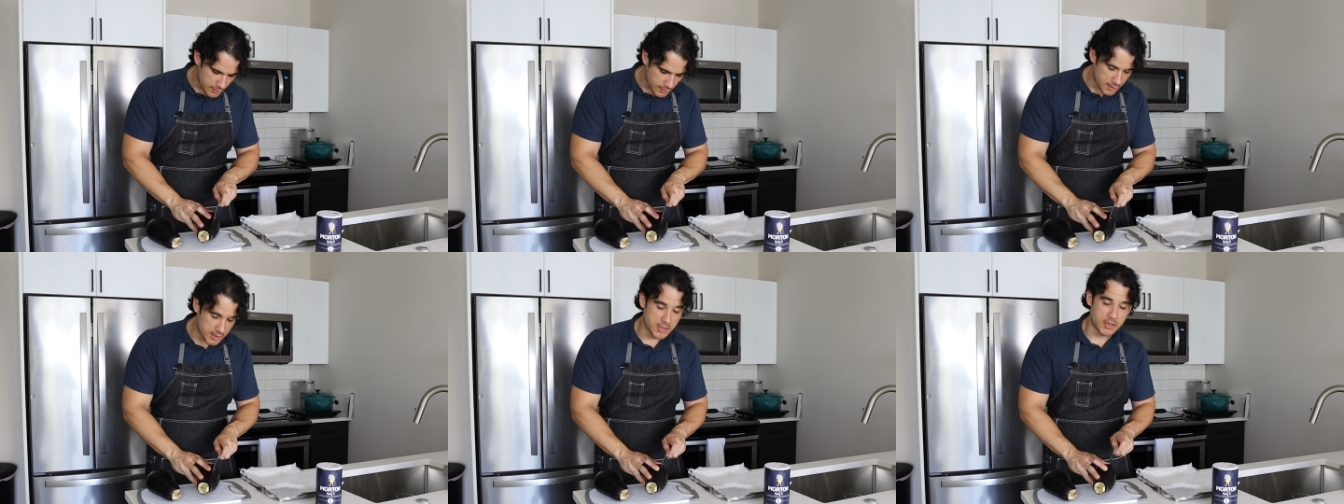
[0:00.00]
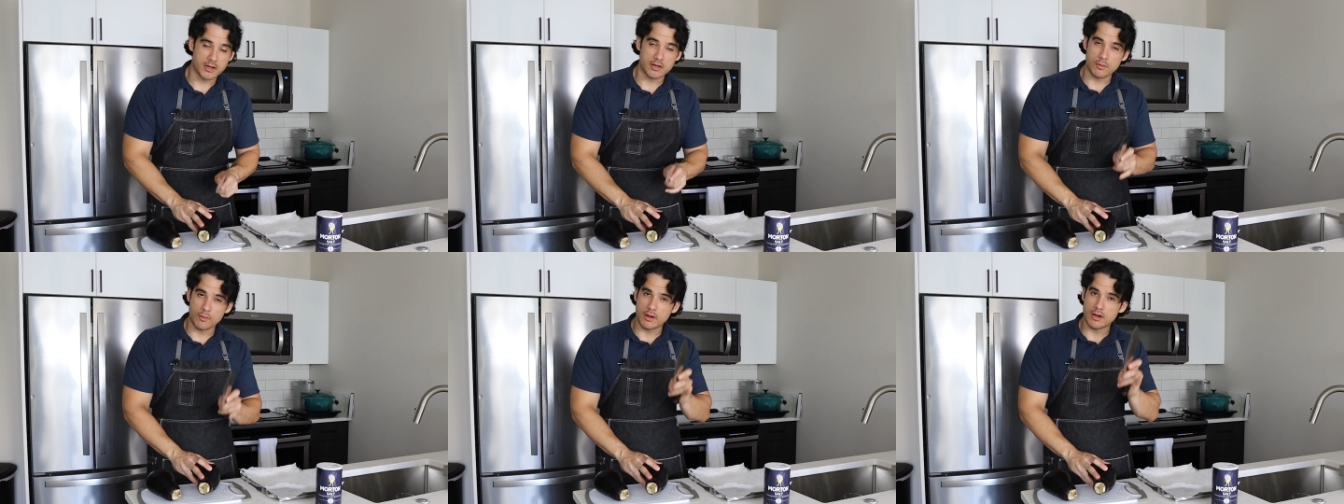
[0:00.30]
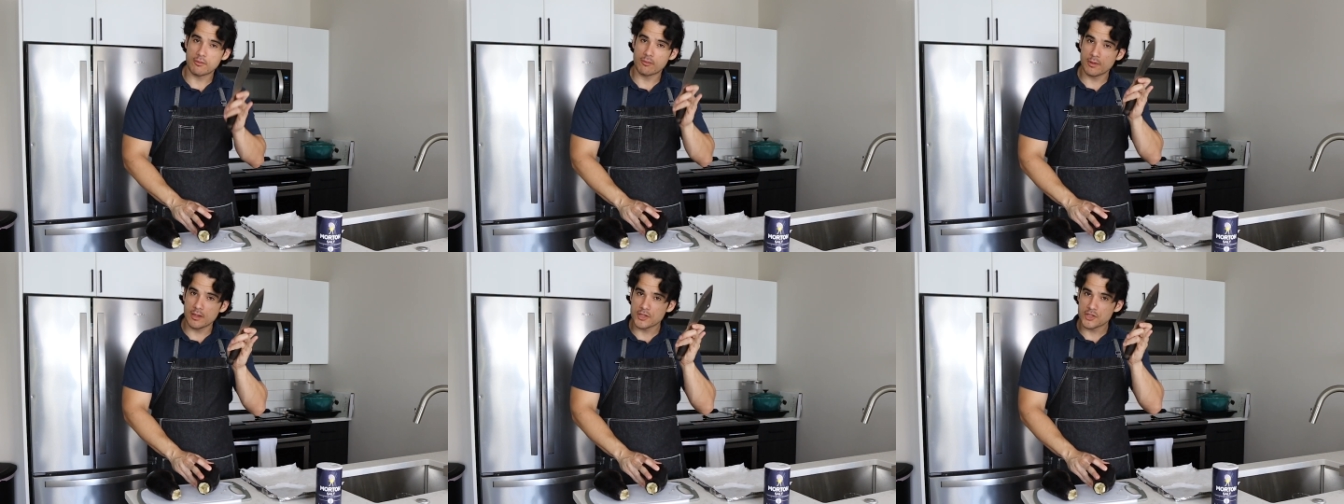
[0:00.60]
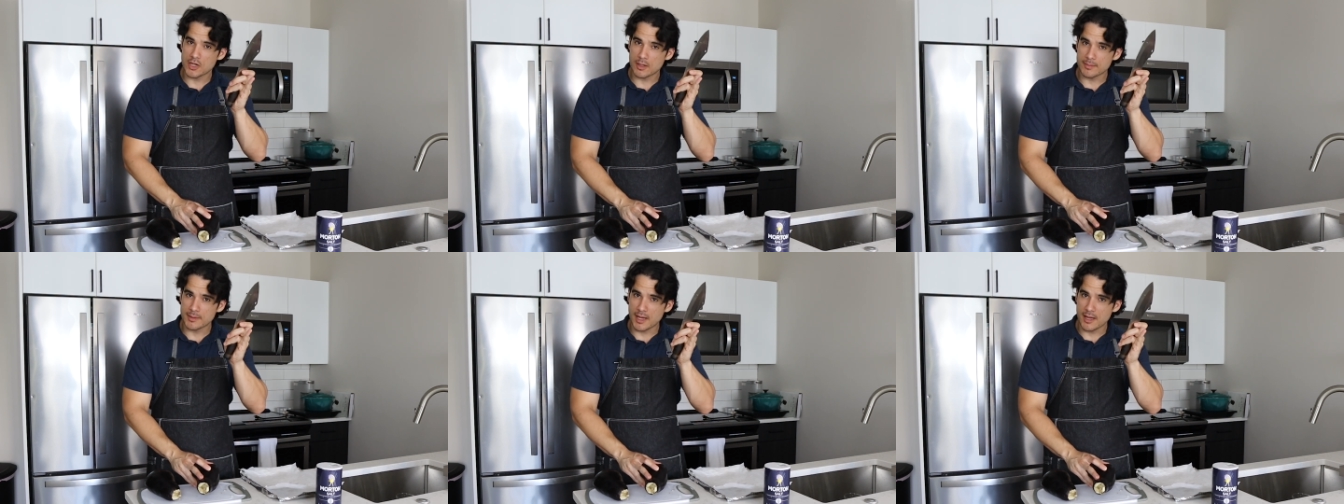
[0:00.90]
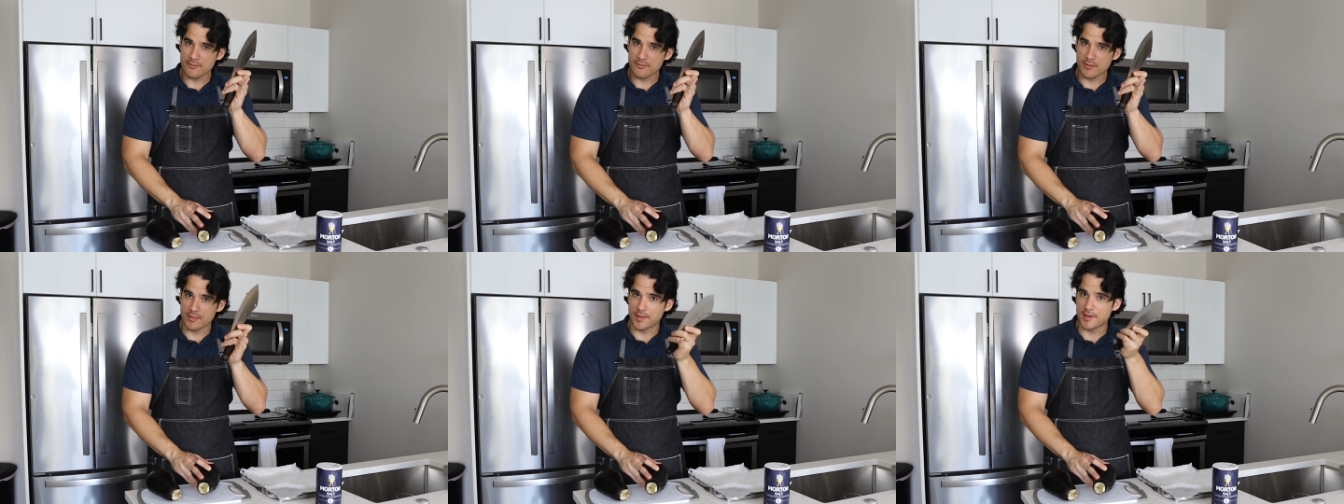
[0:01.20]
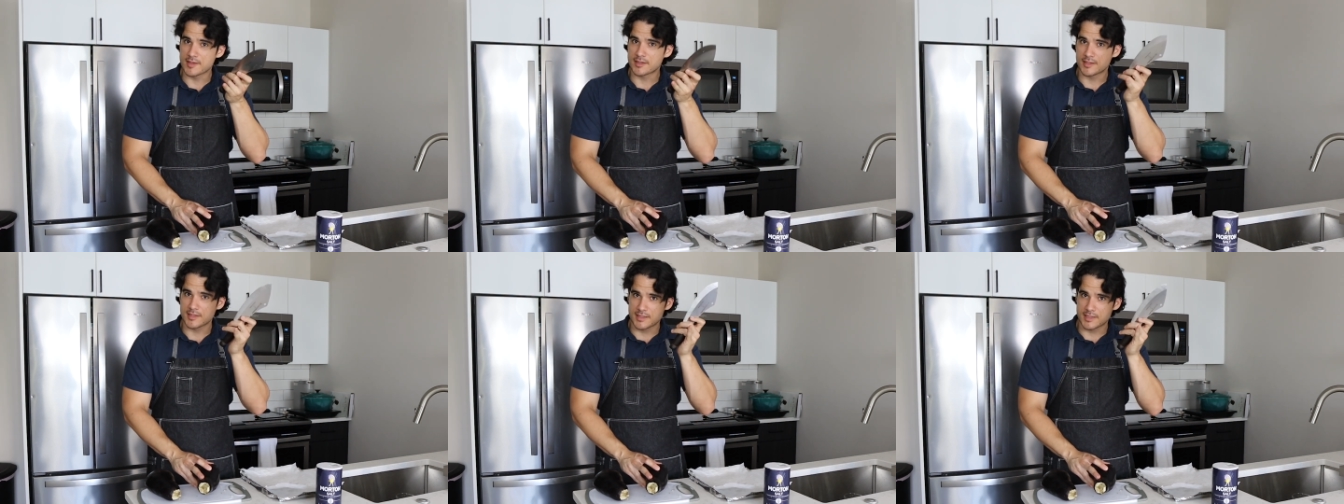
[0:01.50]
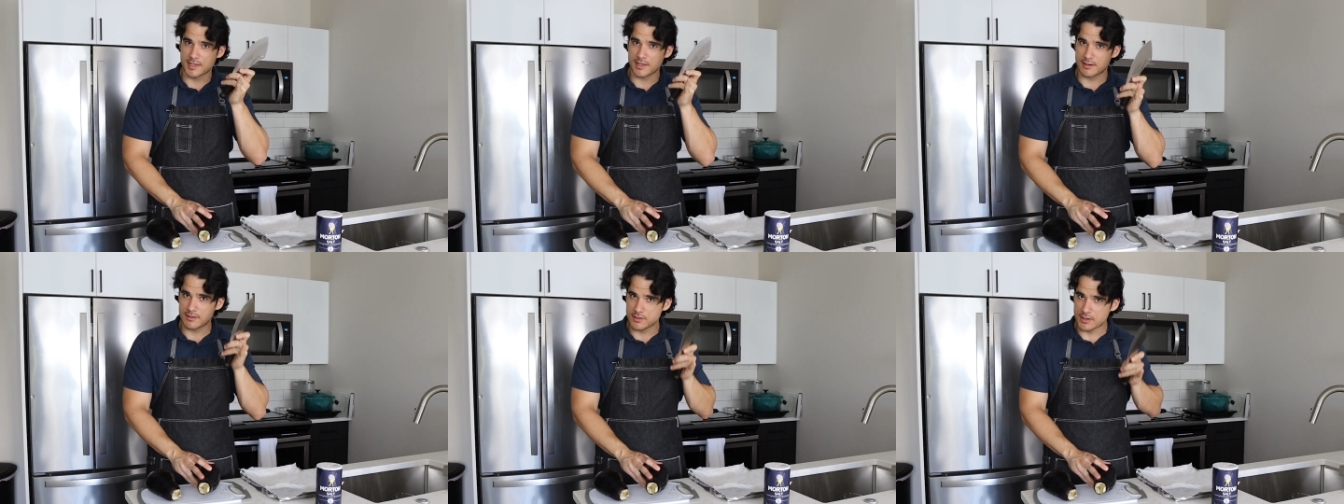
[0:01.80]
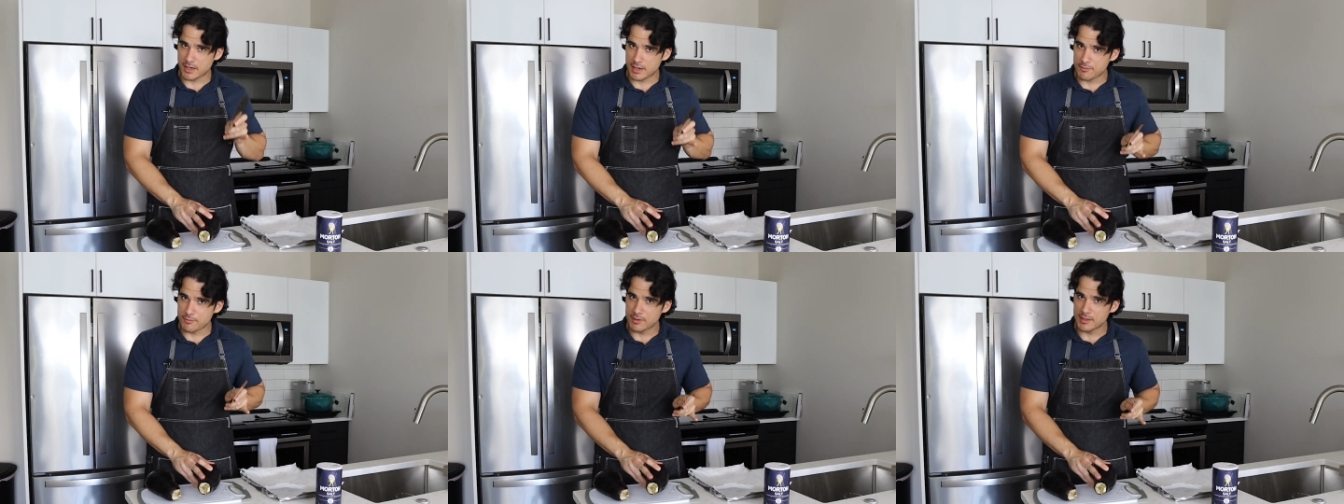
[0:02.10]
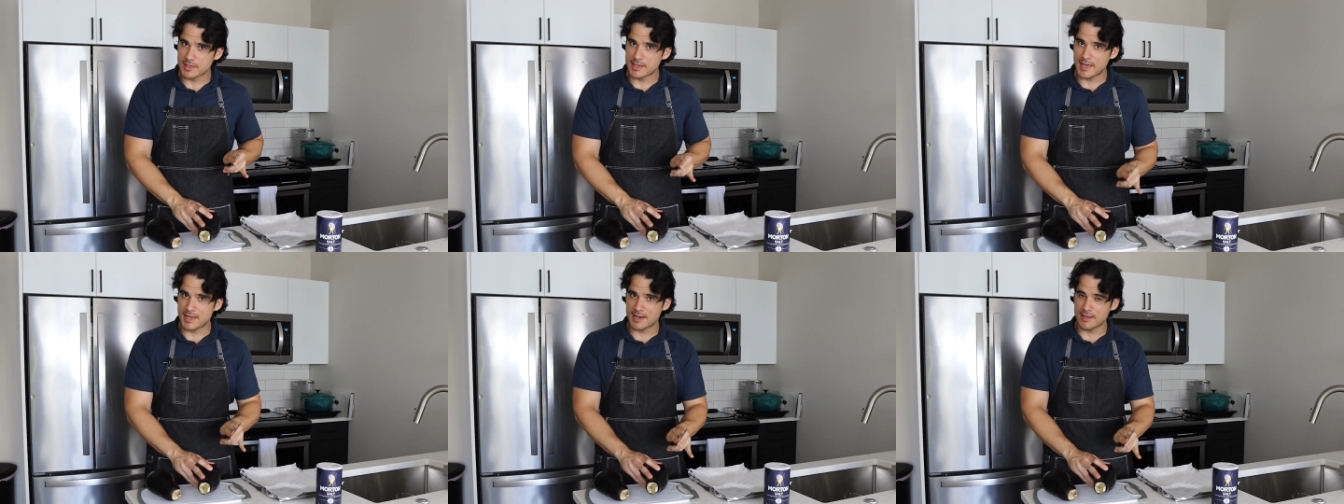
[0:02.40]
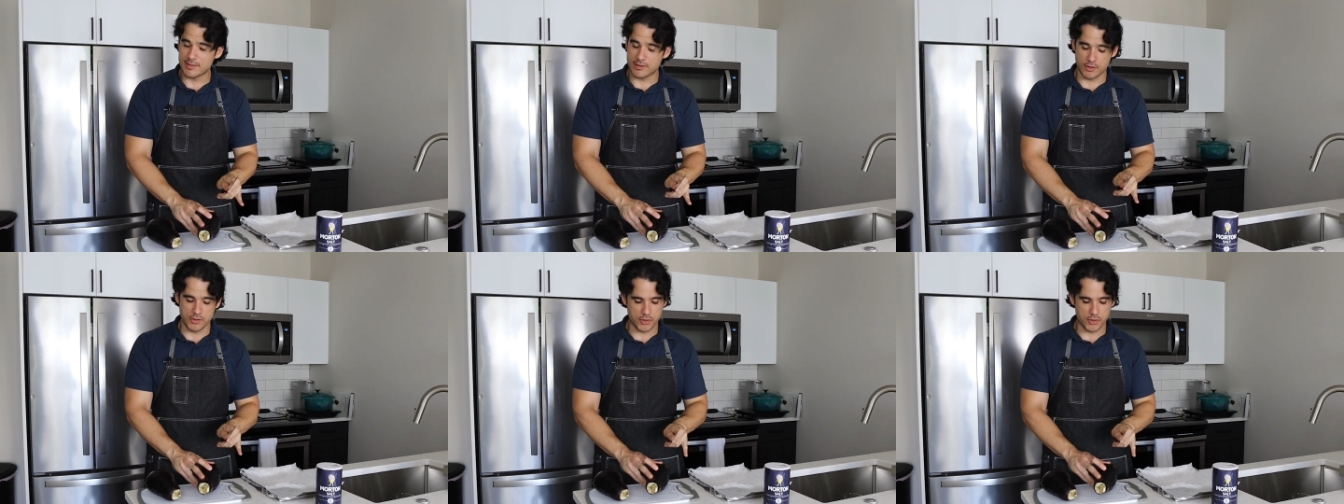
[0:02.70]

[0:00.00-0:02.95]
You're going to want a really sharp knife for this because you got to really get in there.